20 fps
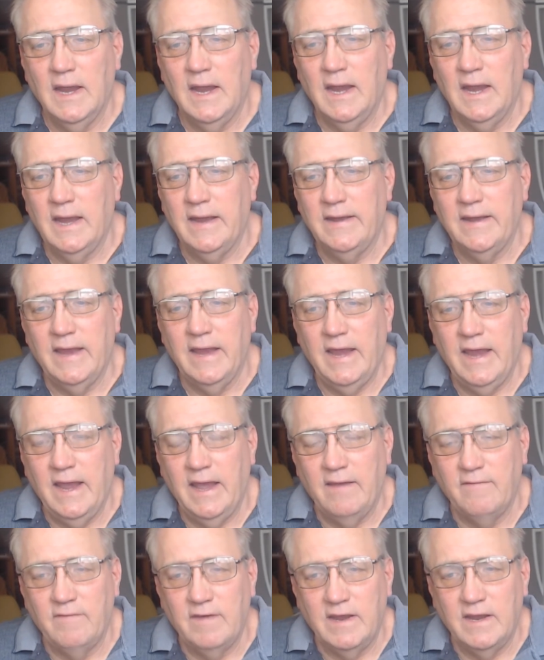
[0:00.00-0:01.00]
and they
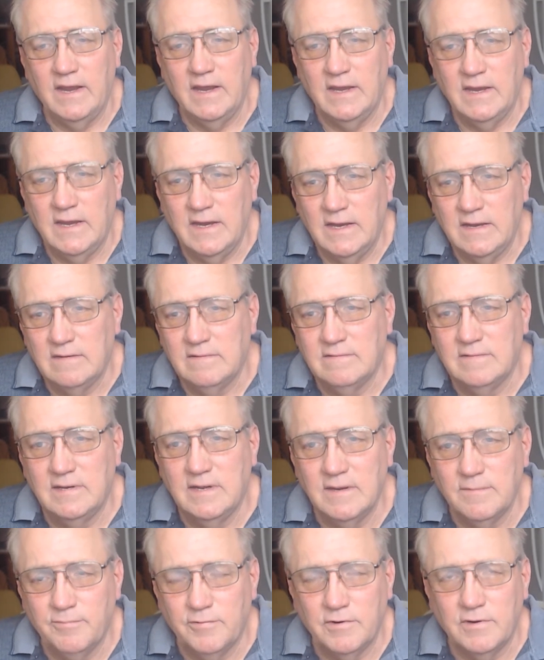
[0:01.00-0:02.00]
have a
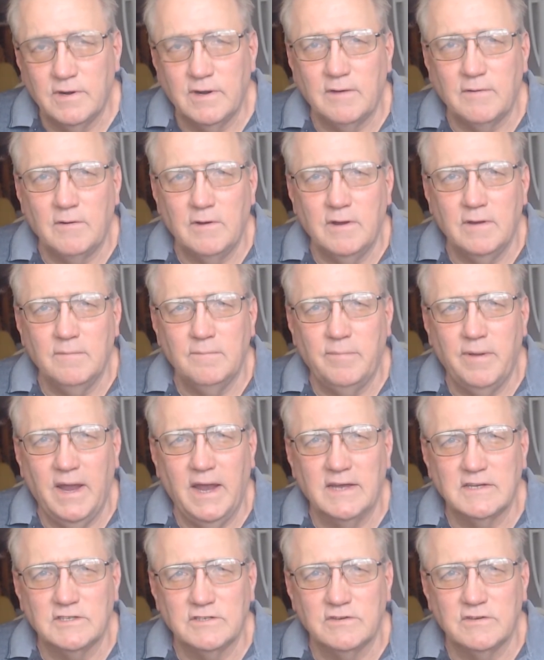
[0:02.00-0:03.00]
temporary
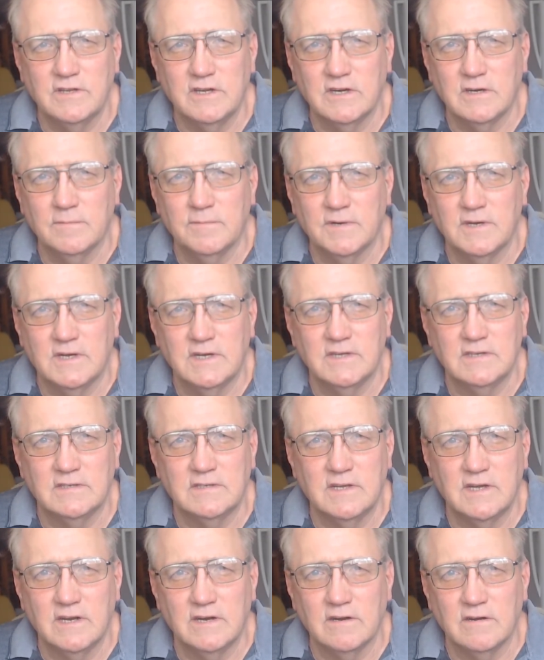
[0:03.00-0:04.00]
pastor there because
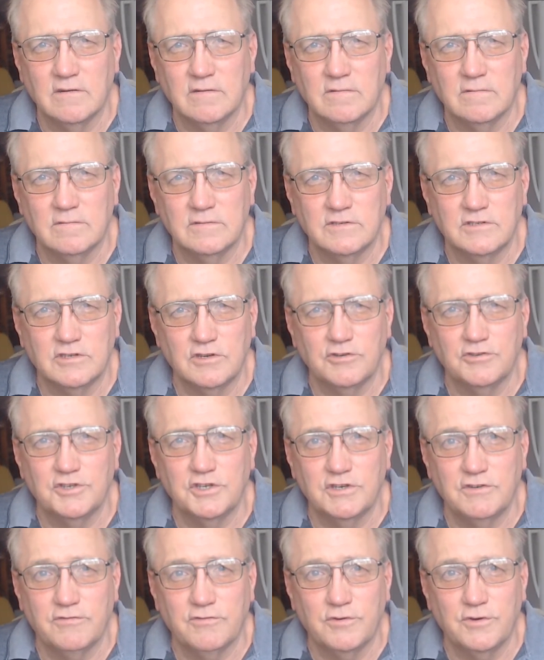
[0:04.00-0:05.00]
they are
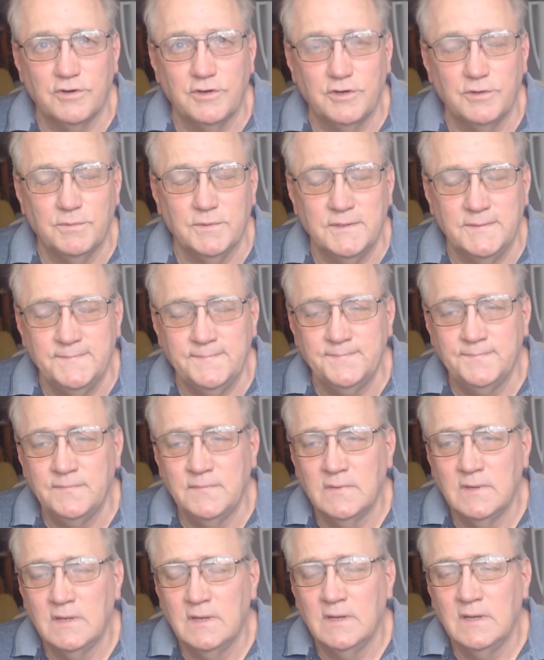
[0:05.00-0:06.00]
searching for a new one.
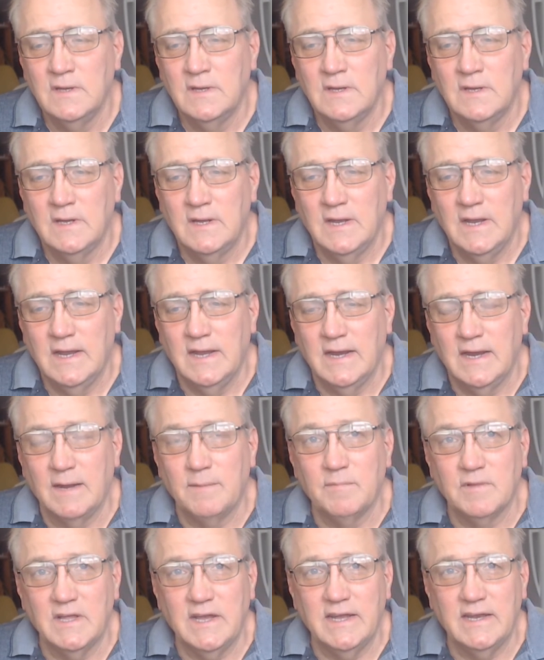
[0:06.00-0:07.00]
And
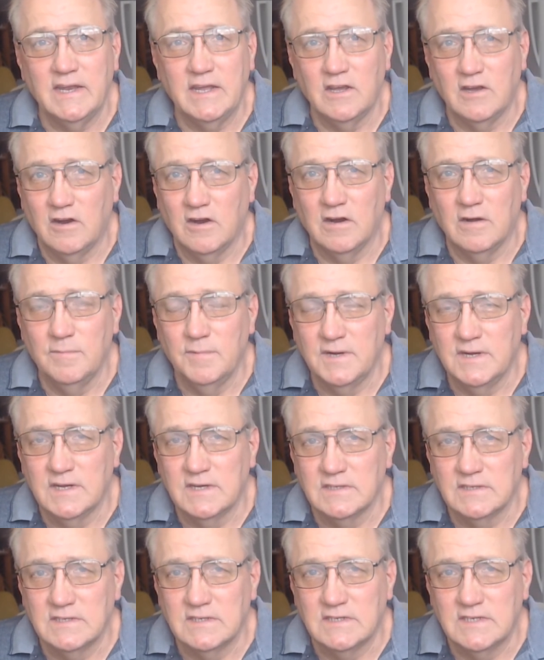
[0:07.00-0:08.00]
I'm glad they are,
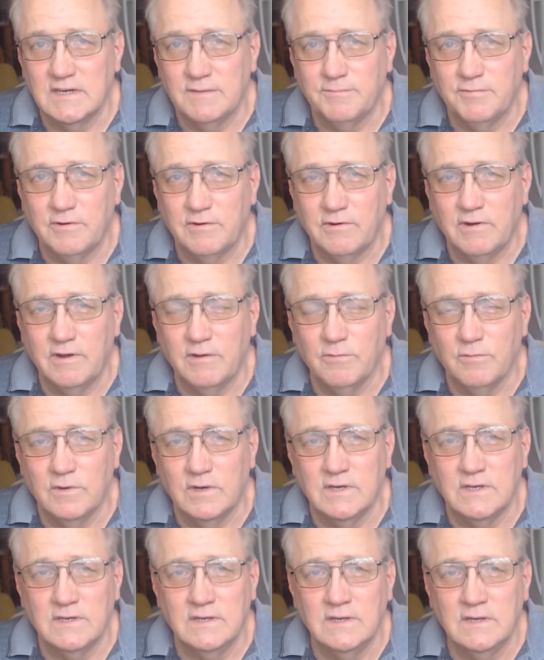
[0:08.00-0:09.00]
because the temporary
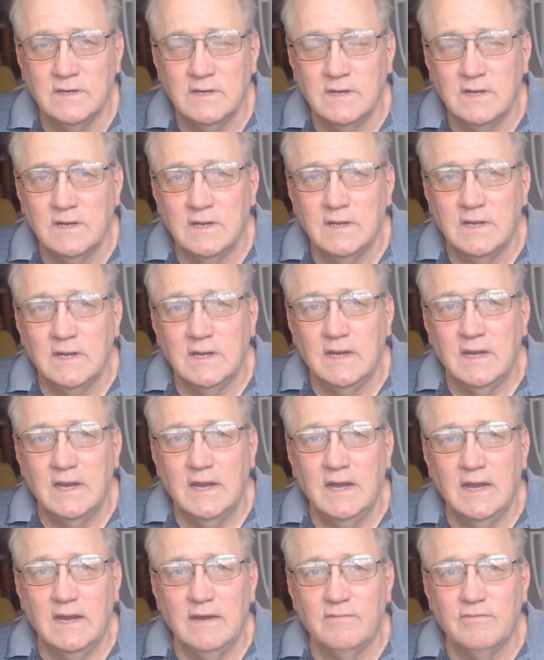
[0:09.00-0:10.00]
one,
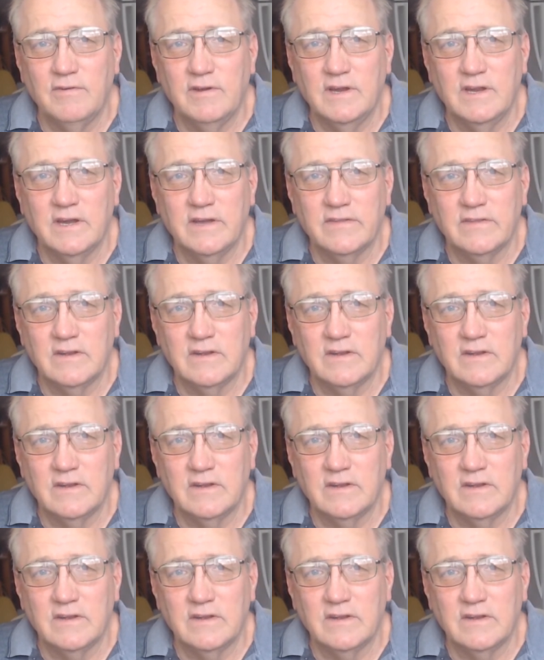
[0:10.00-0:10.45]
every other